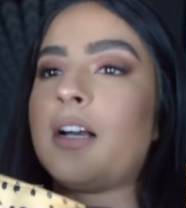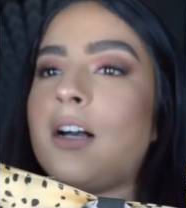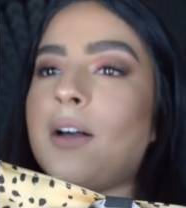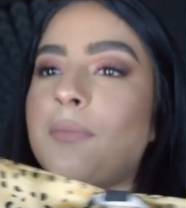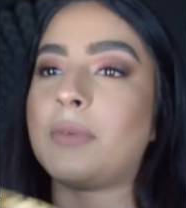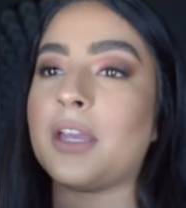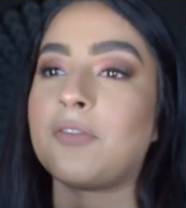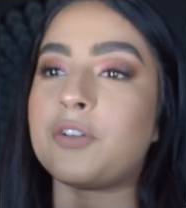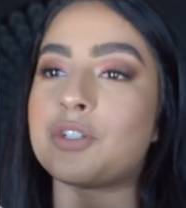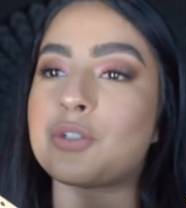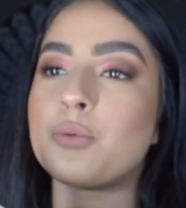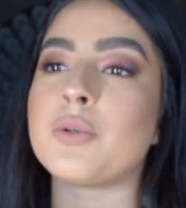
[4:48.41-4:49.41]
um, if
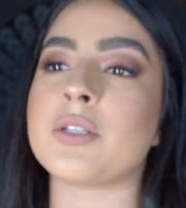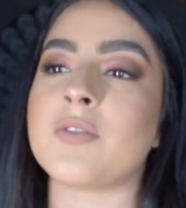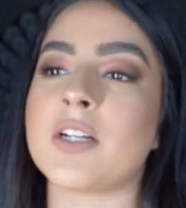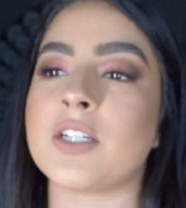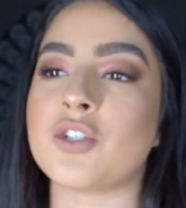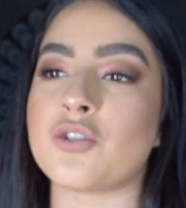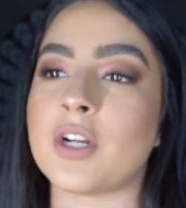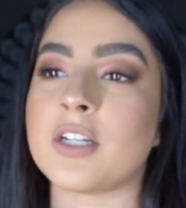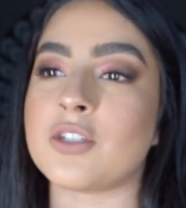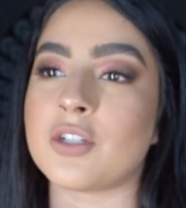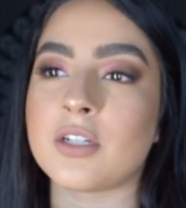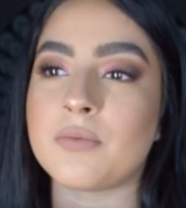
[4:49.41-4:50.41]
your school is very
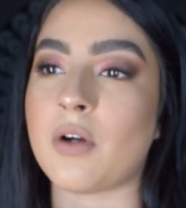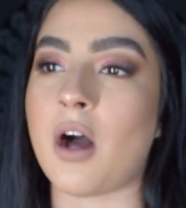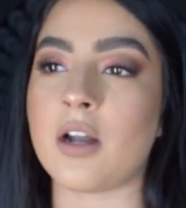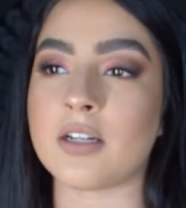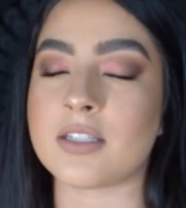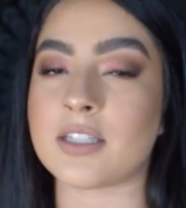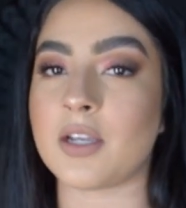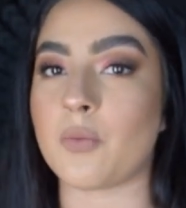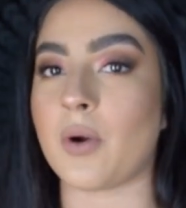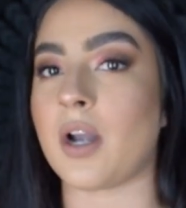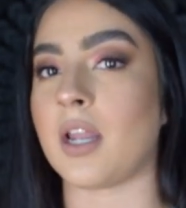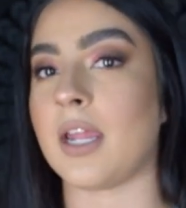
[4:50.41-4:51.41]
strict you could honestly
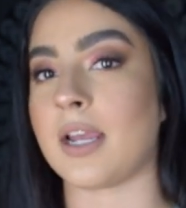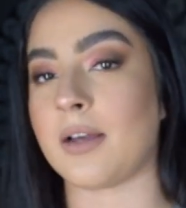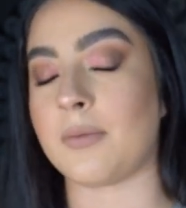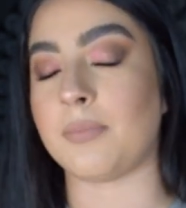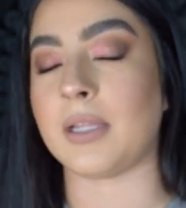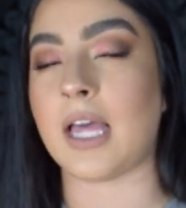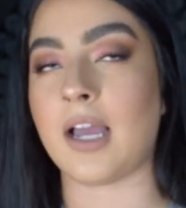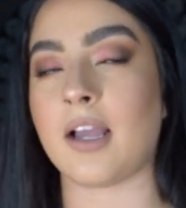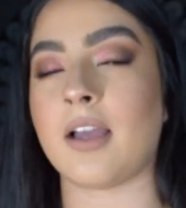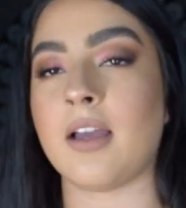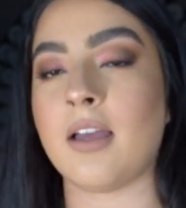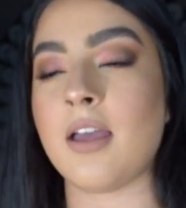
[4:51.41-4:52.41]
wear like a black